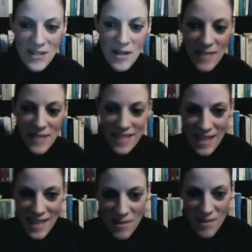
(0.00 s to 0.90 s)
many
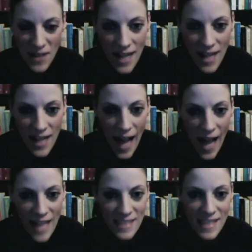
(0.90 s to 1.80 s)
they were,
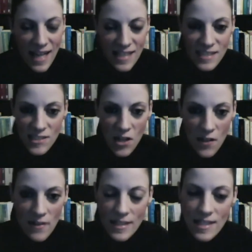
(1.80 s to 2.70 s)
and I saw
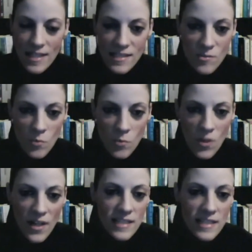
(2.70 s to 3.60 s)
the kids were
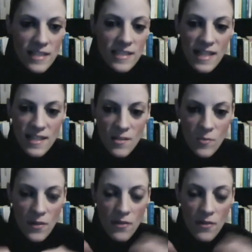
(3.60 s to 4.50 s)
excited
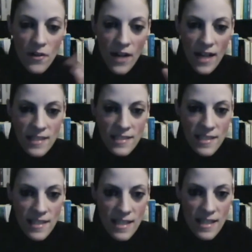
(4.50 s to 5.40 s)
with their hands
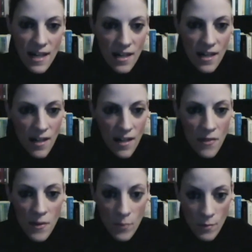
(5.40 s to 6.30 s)
in the air, and
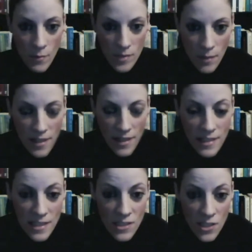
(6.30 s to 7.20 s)
they were
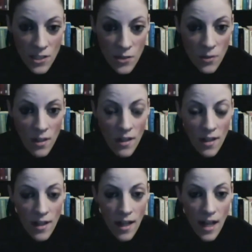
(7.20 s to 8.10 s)
responding to you.
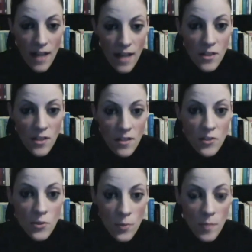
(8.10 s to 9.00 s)

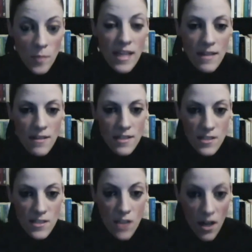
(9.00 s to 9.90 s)
You were playing the
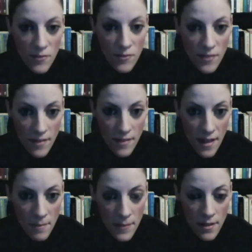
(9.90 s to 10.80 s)
guitar for them,
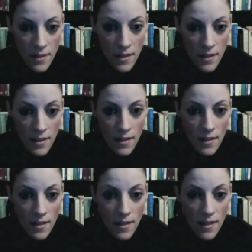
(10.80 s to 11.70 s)

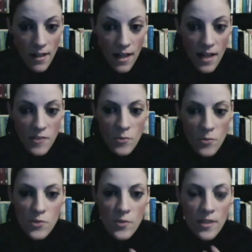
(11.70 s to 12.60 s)
and you
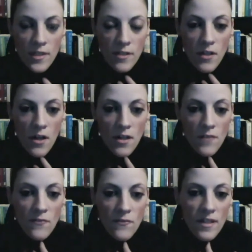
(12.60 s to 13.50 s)
were doing a lot
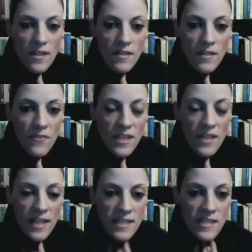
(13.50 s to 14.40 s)
of fun
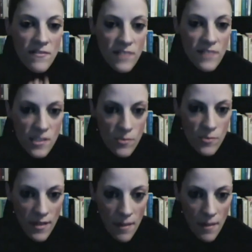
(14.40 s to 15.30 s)
activities
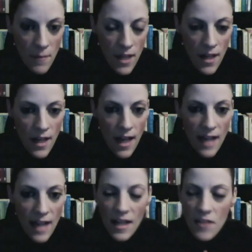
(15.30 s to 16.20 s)
with them.
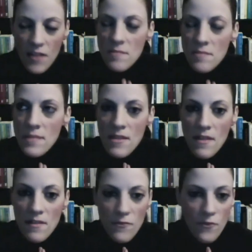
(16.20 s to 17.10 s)
And to me,
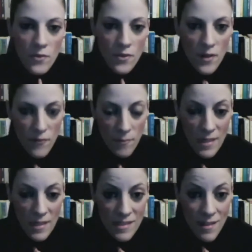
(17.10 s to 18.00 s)
that photograph
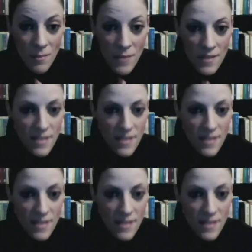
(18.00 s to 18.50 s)
meant a million